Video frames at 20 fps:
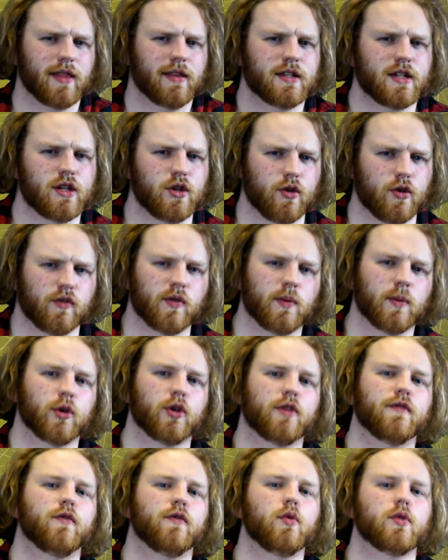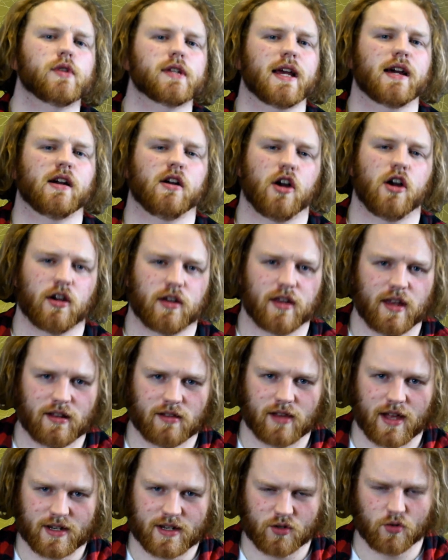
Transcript: to you from the good folks at R-CADE Glasgow.